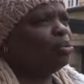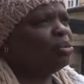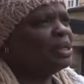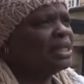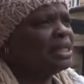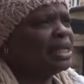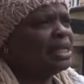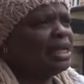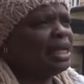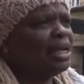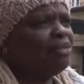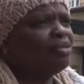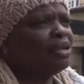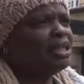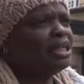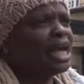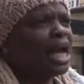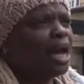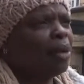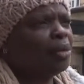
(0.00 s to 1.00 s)
Mr.
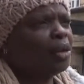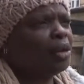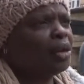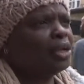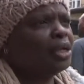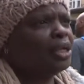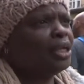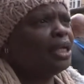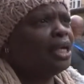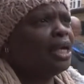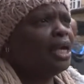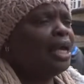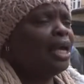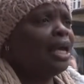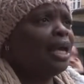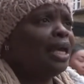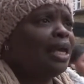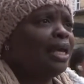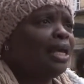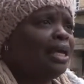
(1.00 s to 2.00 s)
David Cameron?
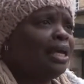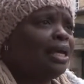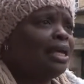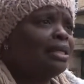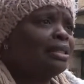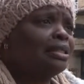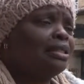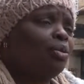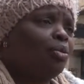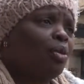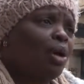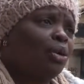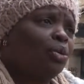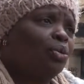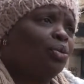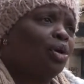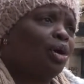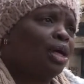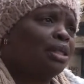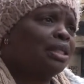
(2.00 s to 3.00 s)
He is the one
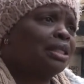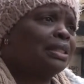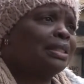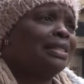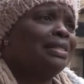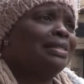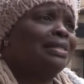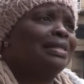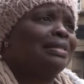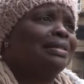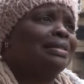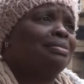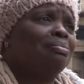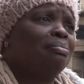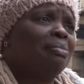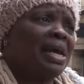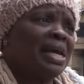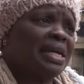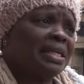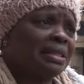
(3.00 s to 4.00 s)
who got us in this
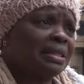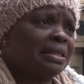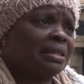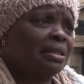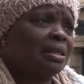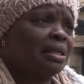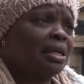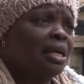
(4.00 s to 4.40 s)
mess.